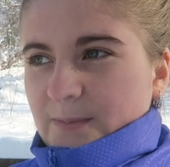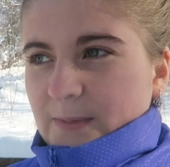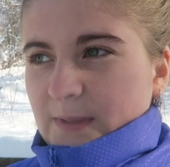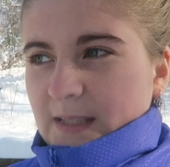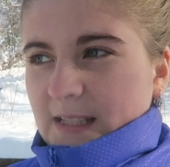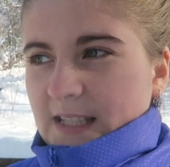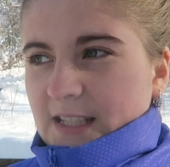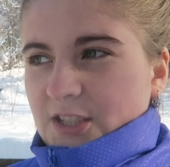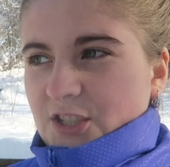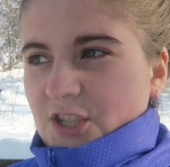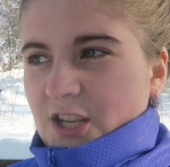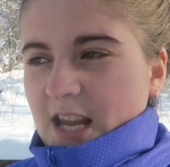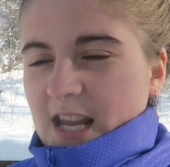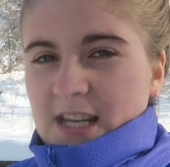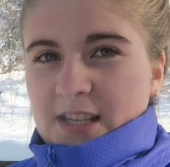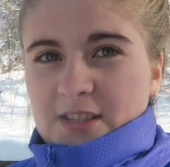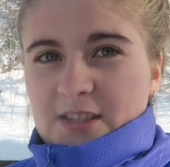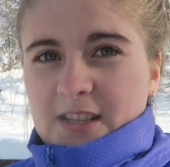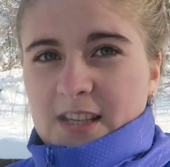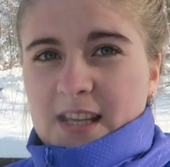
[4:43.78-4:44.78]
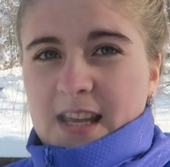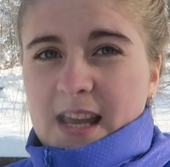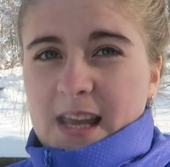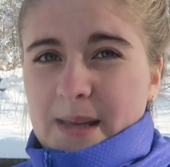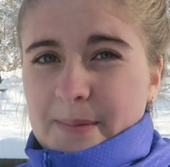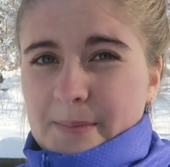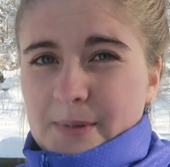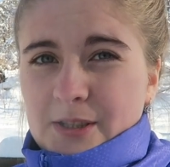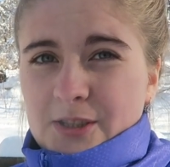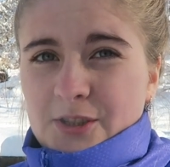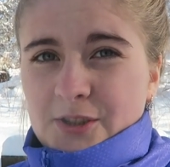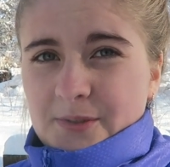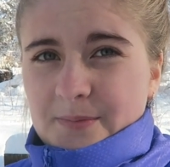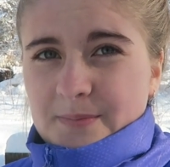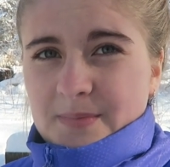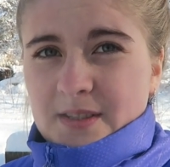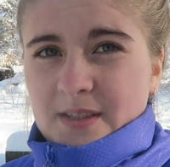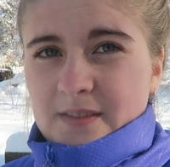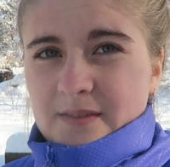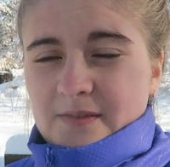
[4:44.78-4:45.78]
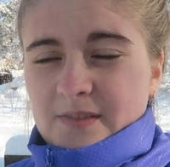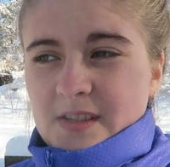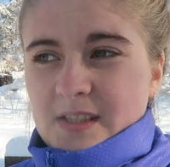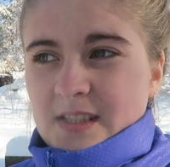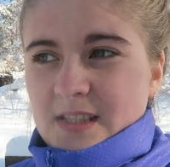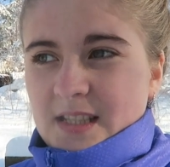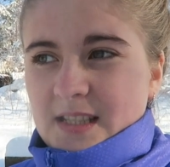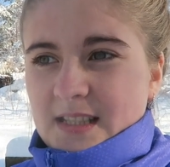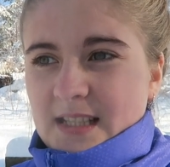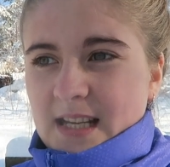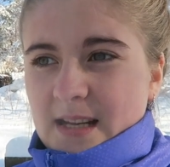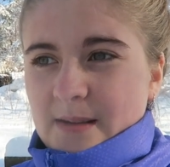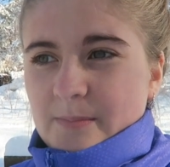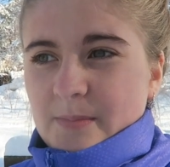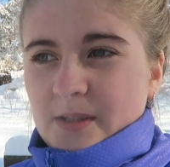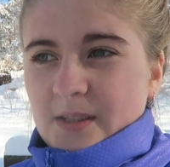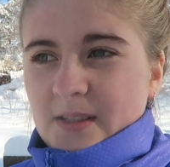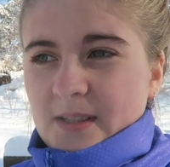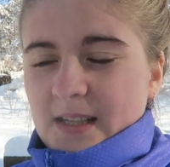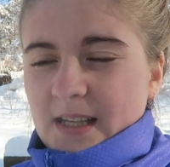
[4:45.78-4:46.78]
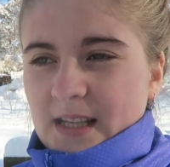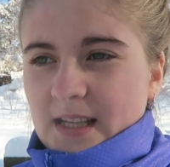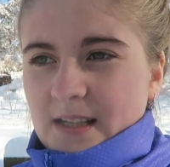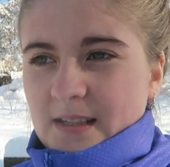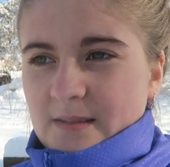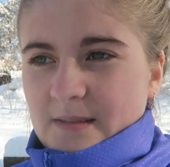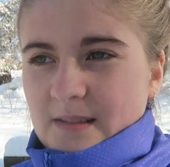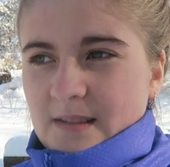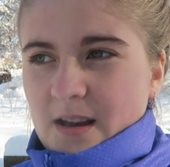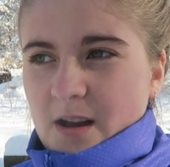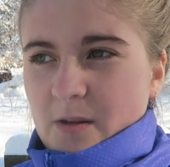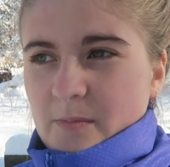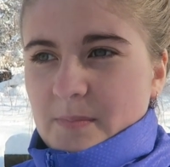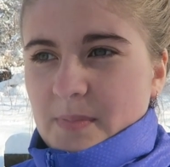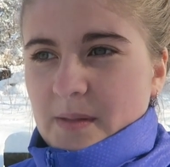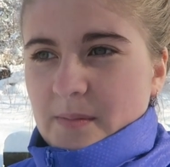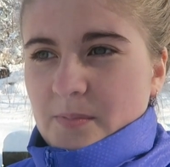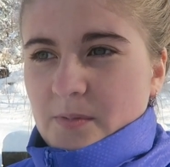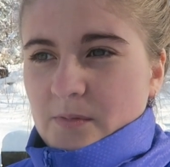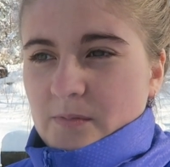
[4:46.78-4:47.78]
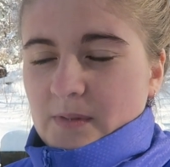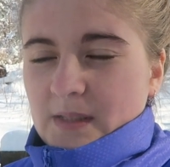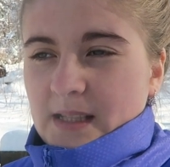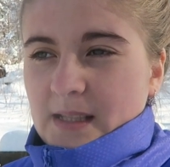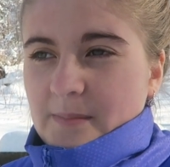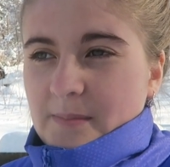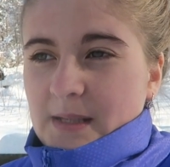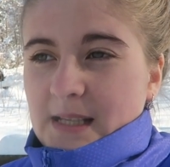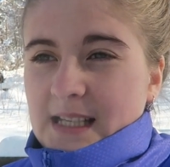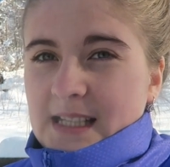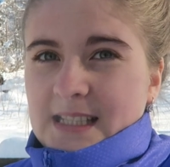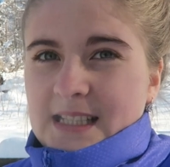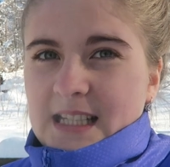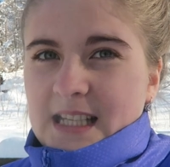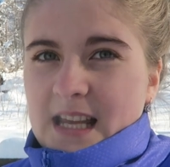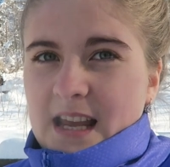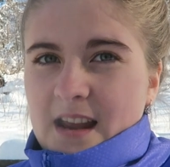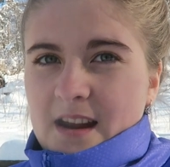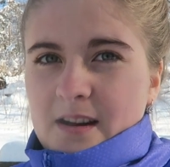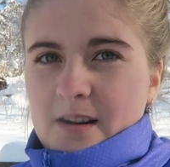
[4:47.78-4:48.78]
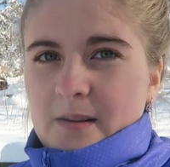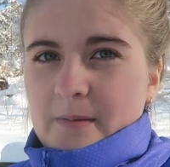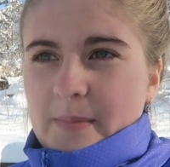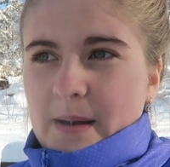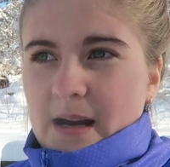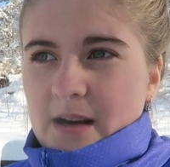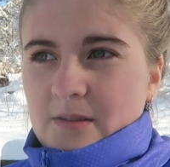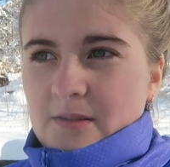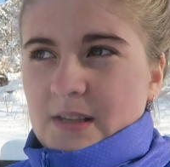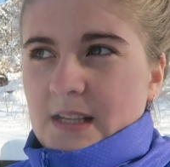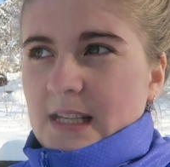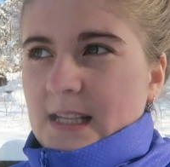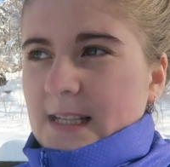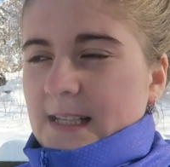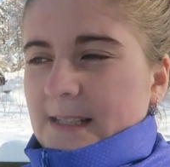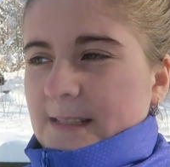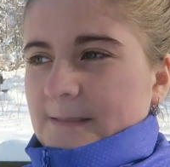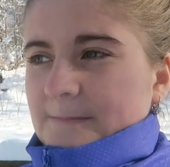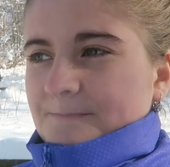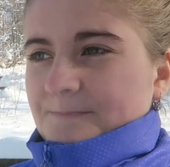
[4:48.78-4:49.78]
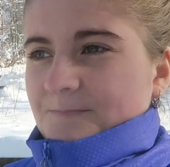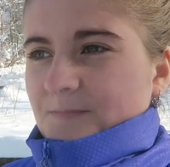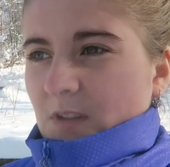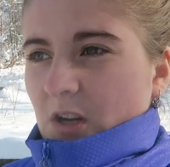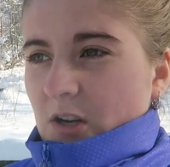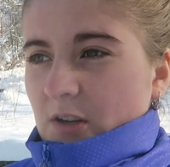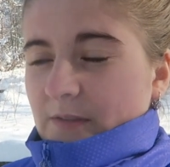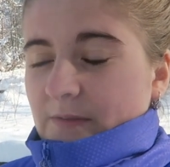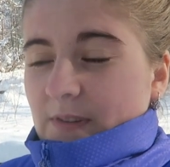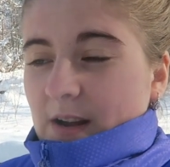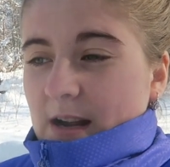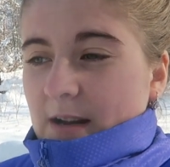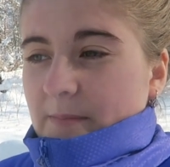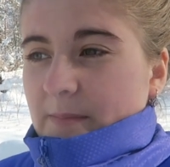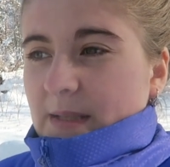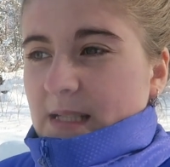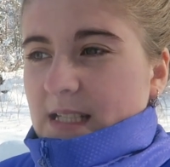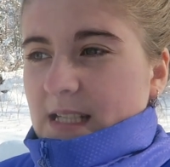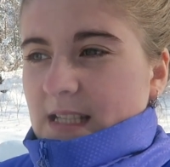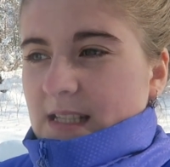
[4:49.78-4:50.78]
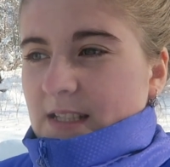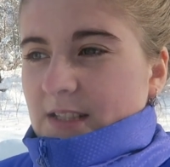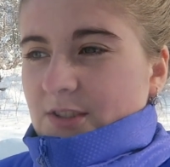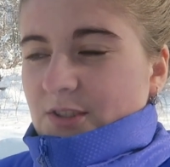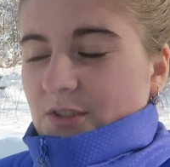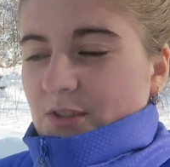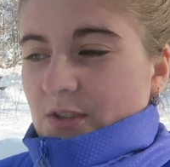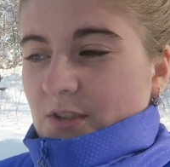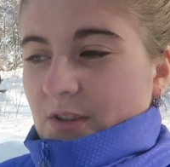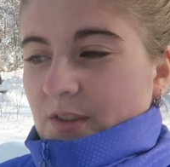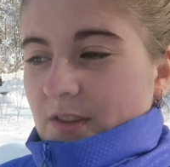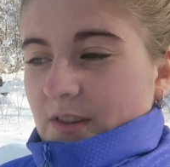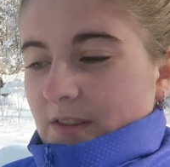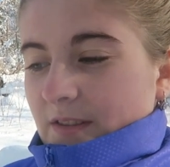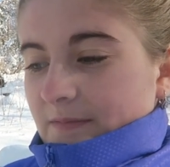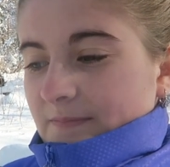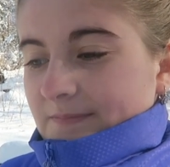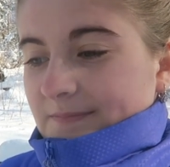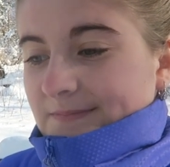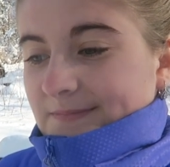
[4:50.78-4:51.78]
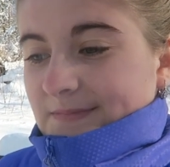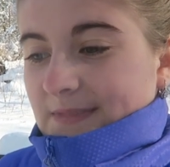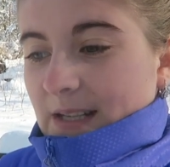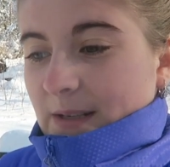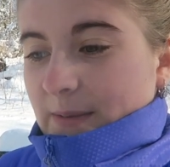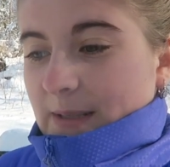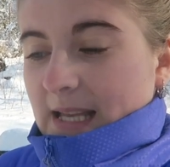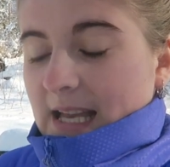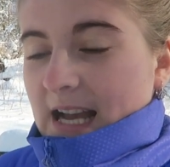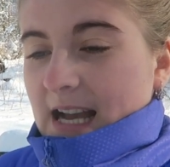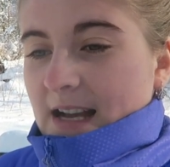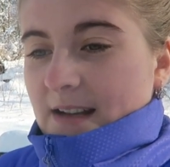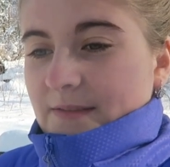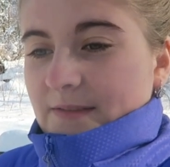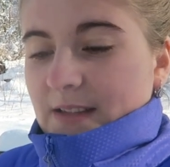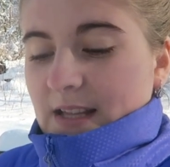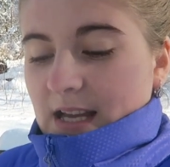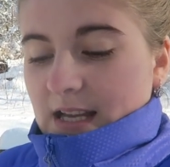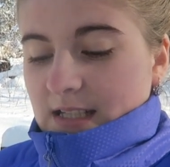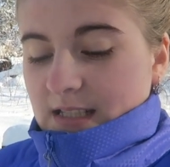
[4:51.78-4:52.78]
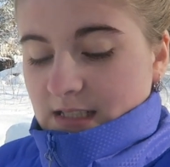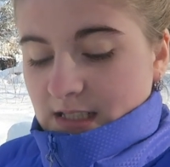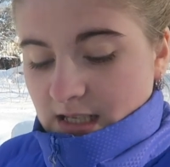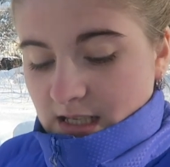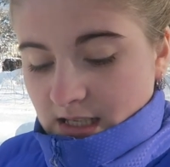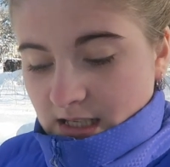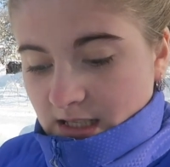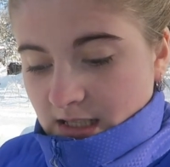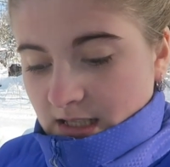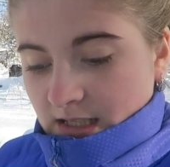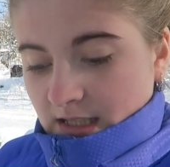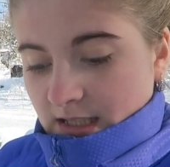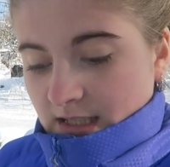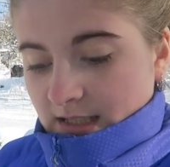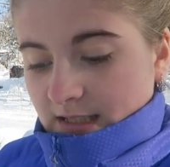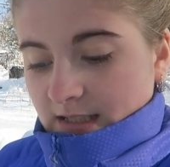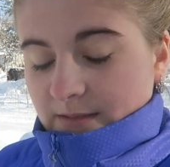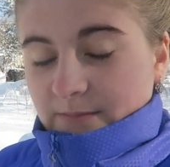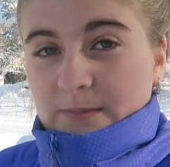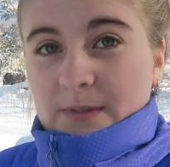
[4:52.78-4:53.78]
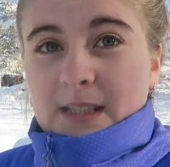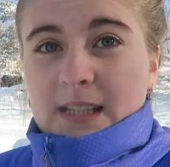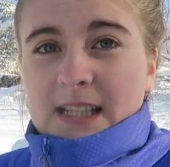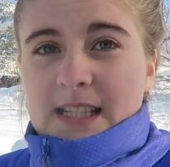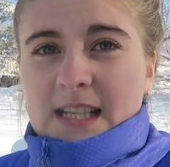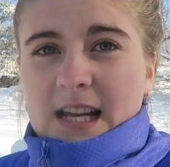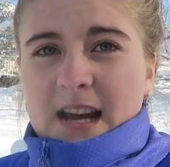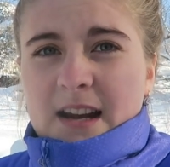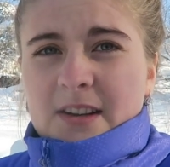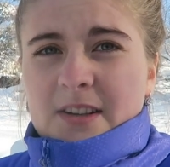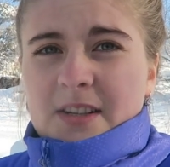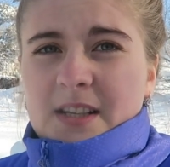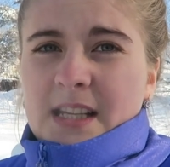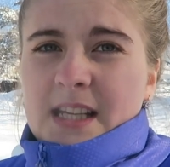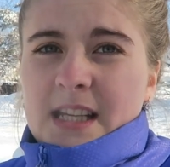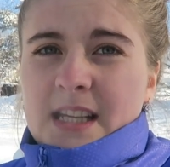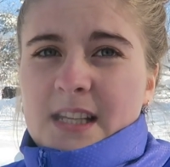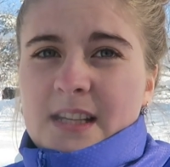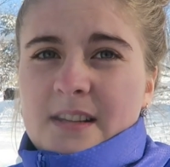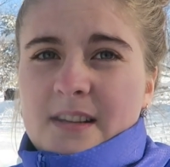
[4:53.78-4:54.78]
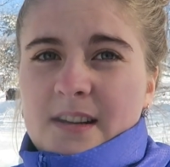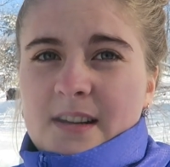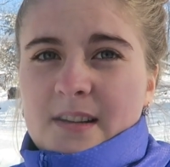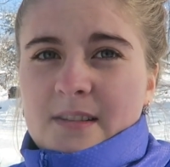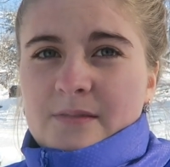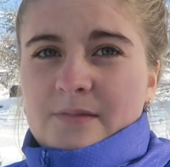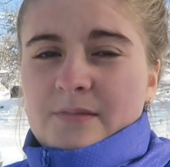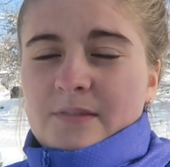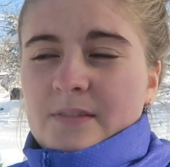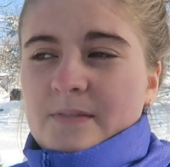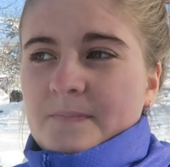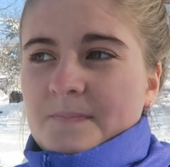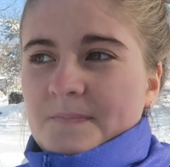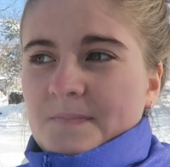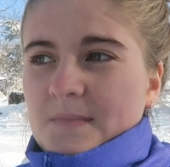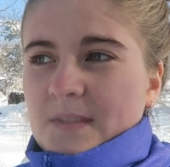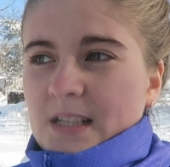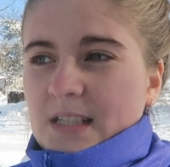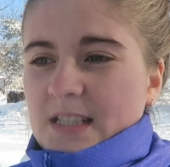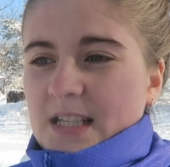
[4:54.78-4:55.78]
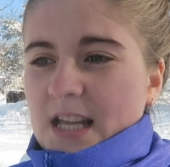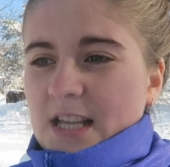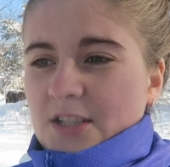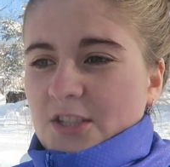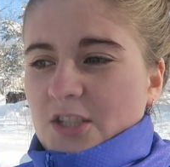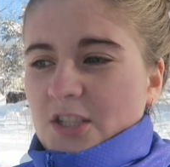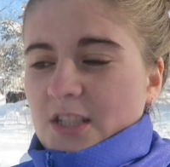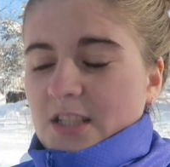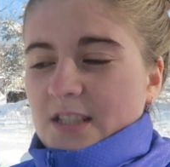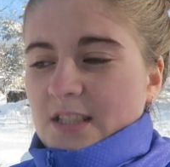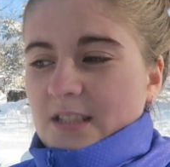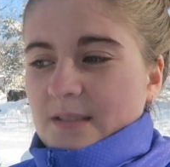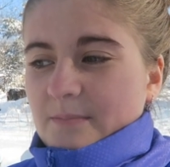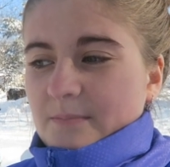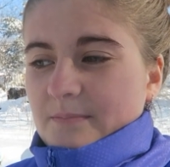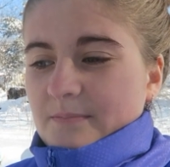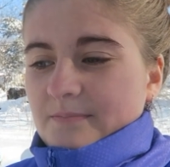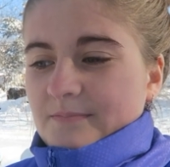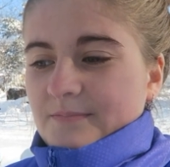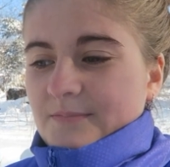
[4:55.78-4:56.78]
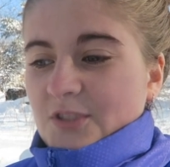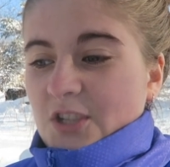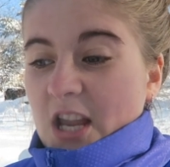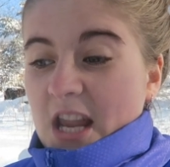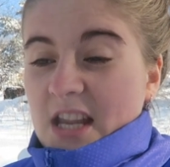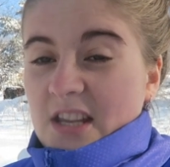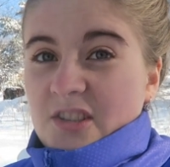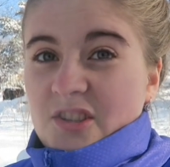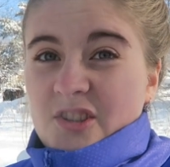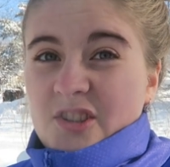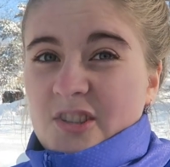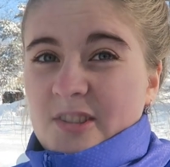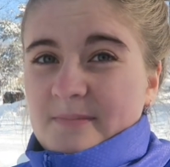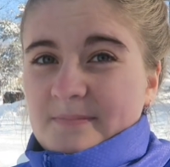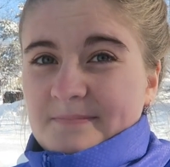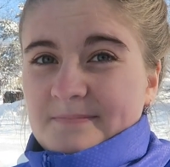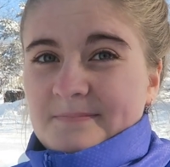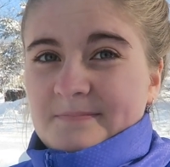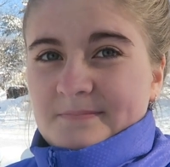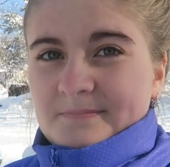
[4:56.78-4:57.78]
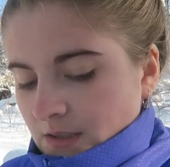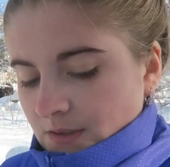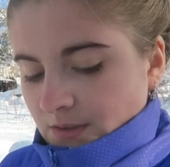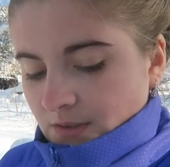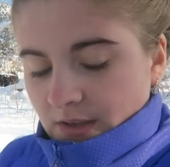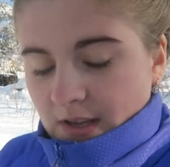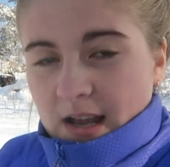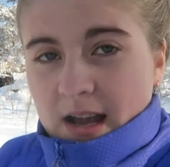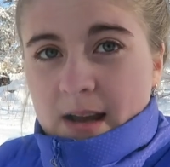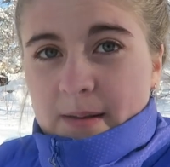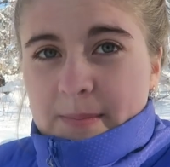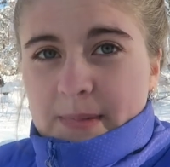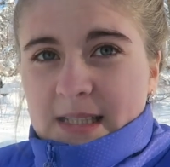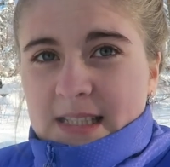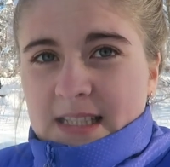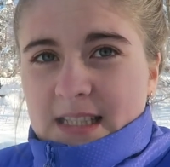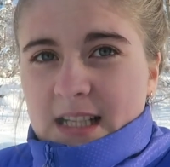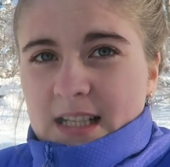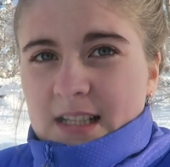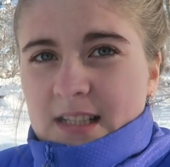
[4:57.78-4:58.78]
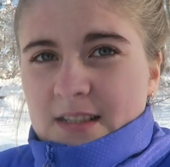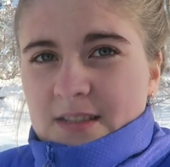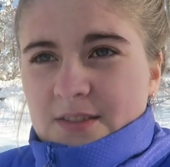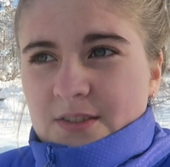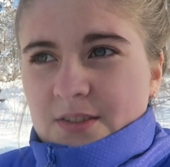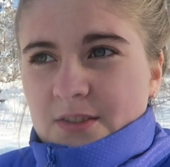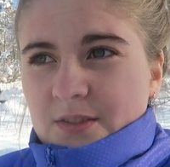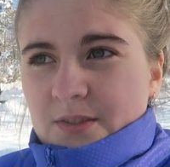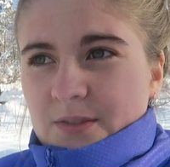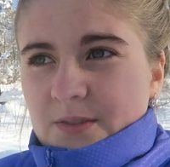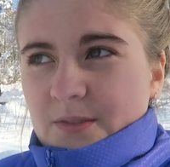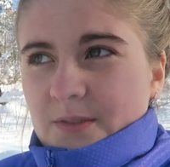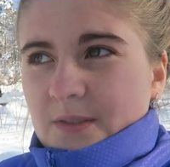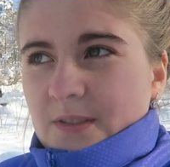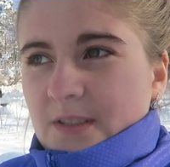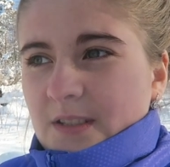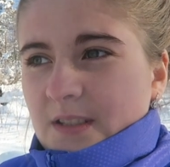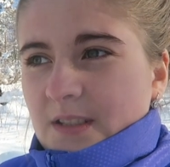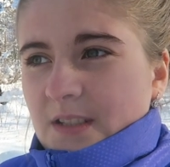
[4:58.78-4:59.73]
really change the game in terms of sustainability and help people really begin to care about our environment and this earth that we have that is in really dire need of attention and change. So yeah, I'm excited to